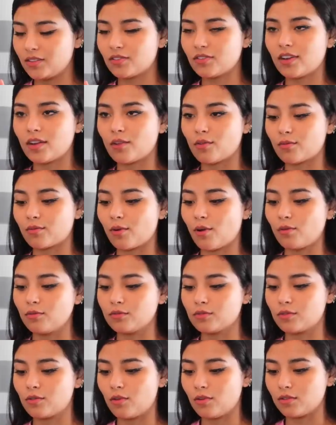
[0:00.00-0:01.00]
these are like
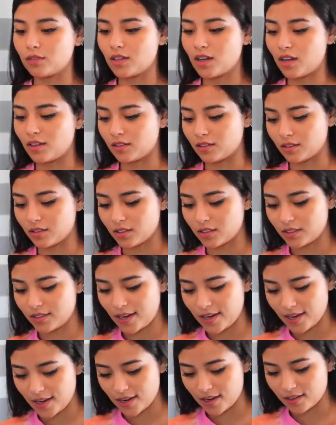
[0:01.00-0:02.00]
rose gold colors.
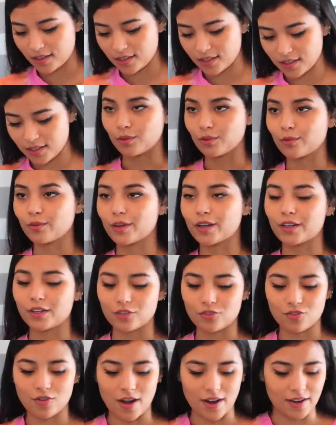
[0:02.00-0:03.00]
Dang it. Well, we're
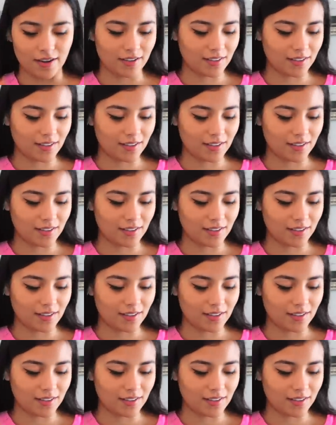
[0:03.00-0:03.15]
gonna try